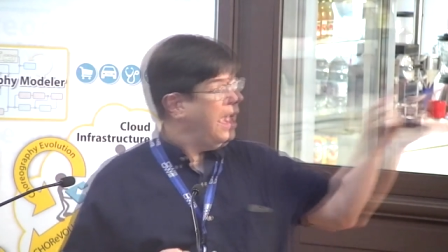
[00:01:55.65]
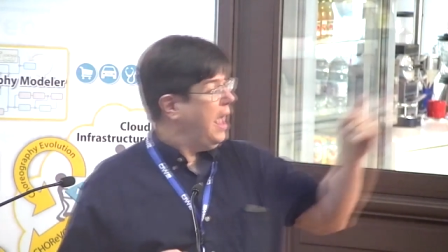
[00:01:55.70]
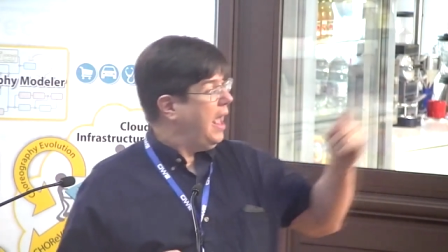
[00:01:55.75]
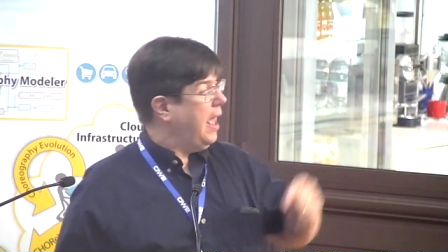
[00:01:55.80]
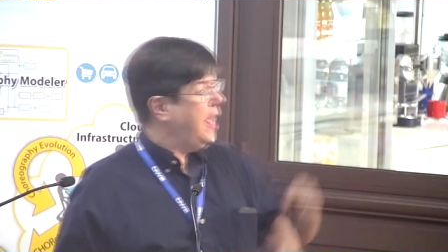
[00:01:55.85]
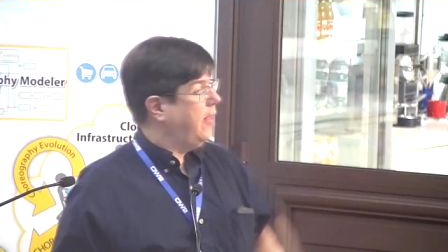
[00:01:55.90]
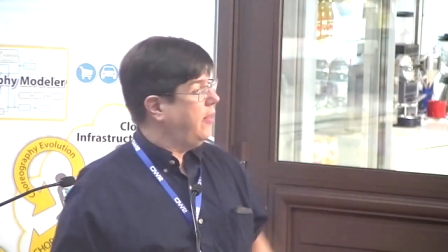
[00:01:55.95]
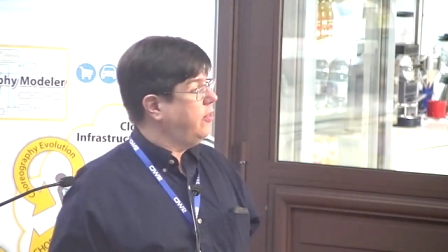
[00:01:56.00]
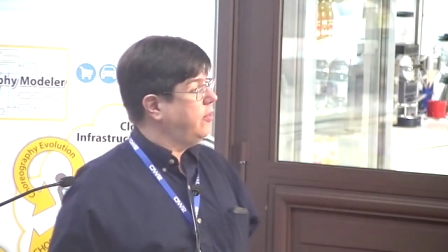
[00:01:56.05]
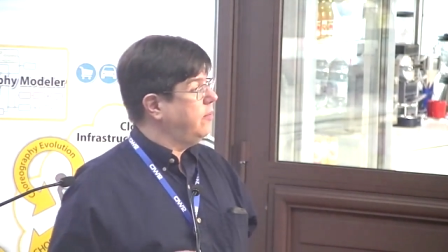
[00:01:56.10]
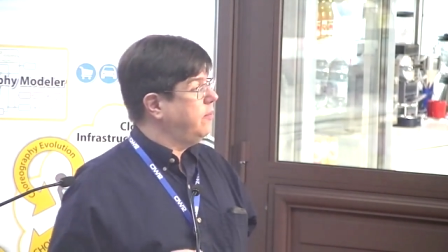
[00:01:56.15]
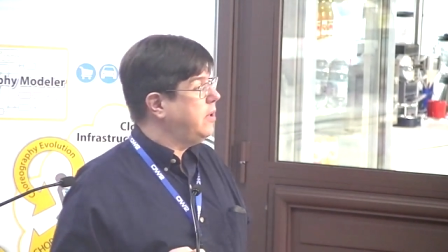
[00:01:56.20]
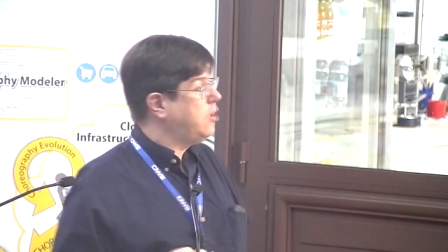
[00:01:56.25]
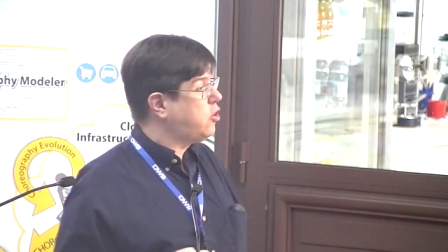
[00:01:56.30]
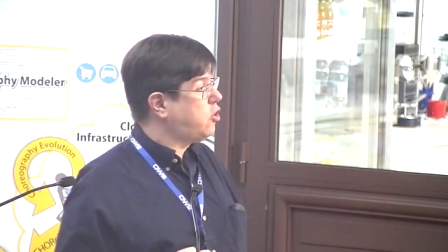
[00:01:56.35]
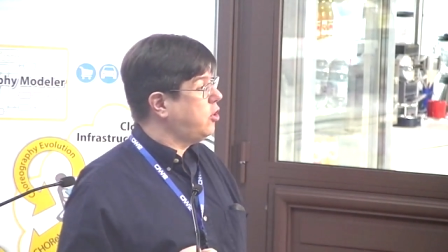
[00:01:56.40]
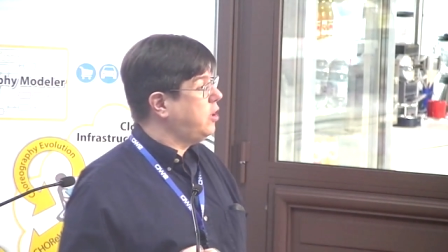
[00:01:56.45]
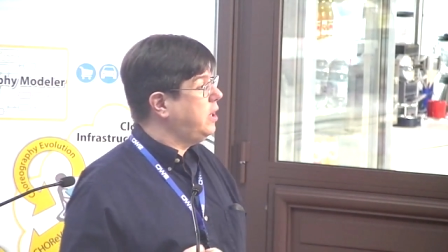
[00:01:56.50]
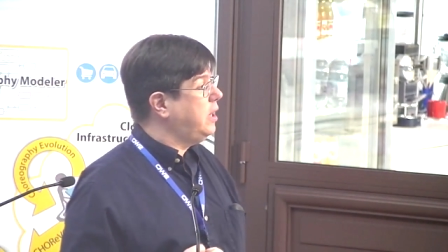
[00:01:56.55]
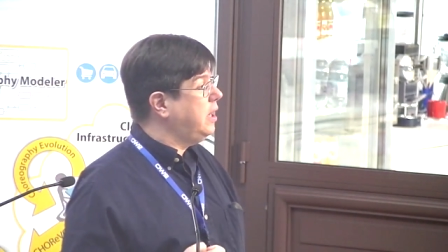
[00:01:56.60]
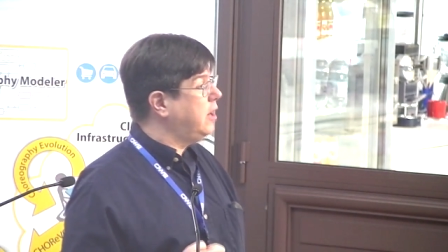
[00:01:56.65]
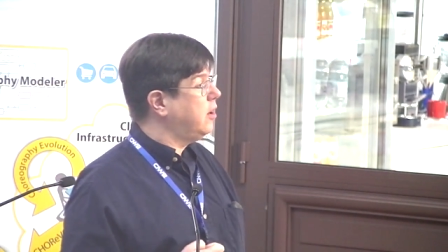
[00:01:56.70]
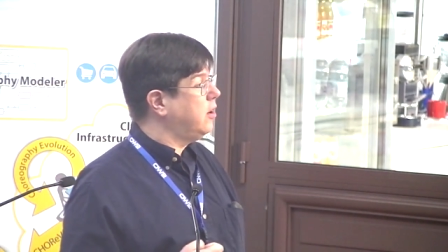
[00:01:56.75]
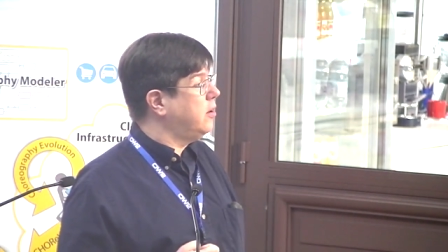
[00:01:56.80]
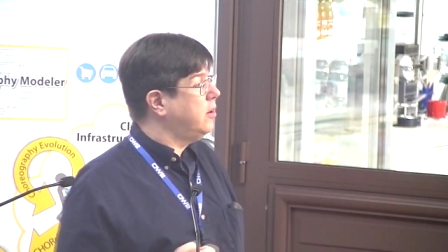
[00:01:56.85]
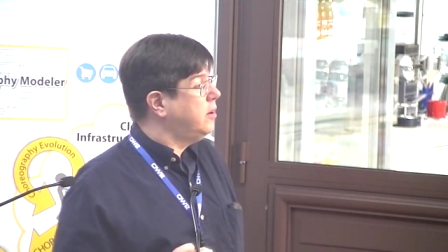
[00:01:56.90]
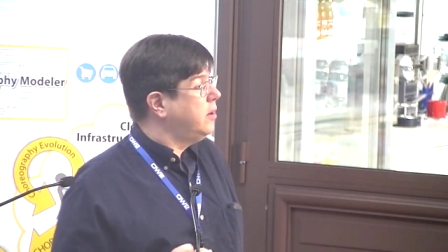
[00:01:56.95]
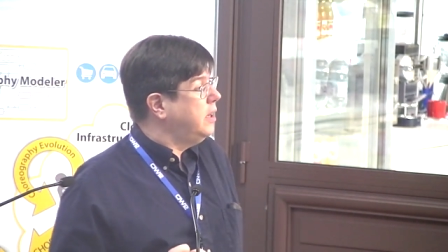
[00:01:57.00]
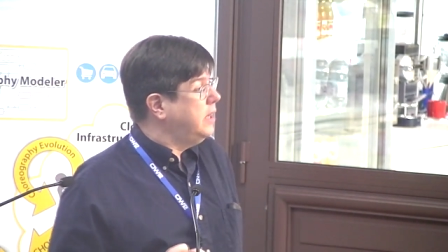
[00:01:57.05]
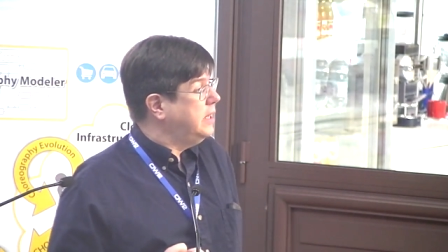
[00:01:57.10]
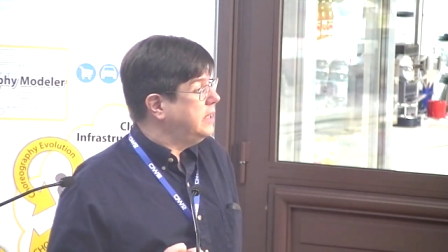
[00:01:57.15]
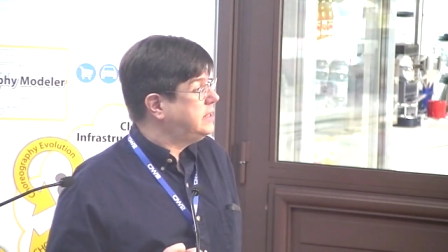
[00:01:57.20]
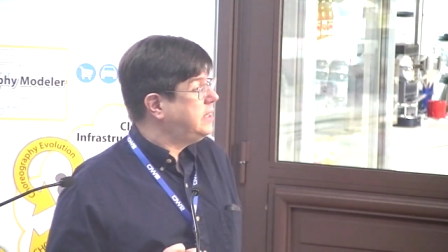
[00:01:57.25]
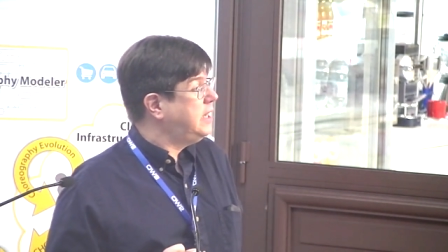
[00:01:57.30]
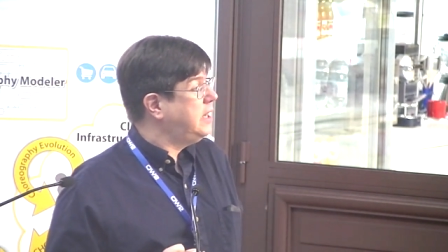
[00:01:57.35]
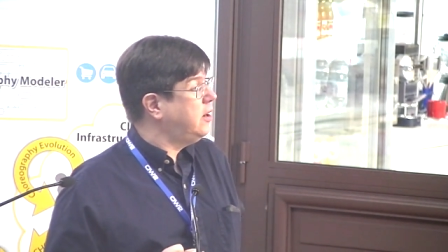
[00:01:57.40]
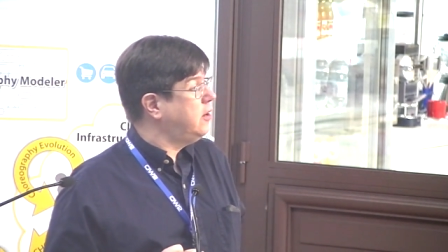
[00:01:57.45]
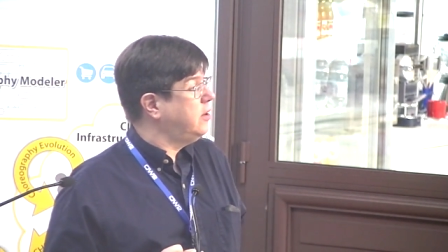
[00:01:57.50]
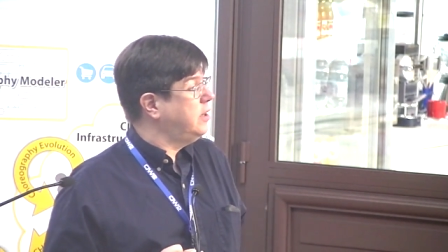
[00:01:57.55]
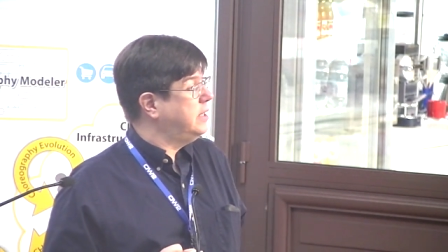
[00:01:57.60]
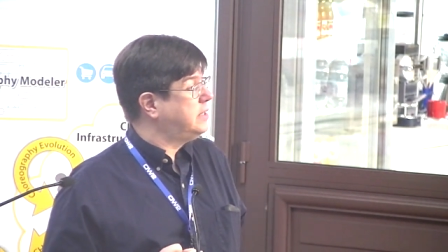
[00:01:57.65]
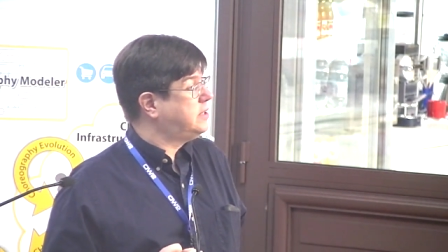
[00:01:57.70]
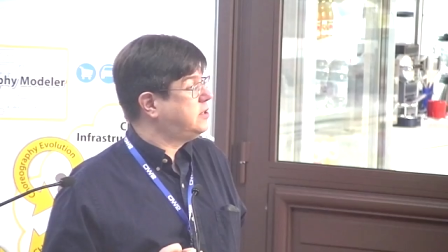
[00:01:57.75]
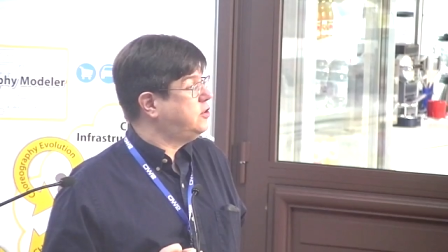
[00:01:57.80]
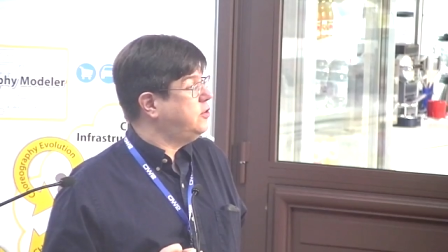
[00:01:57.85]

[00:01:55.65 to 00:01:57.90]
And the mission it's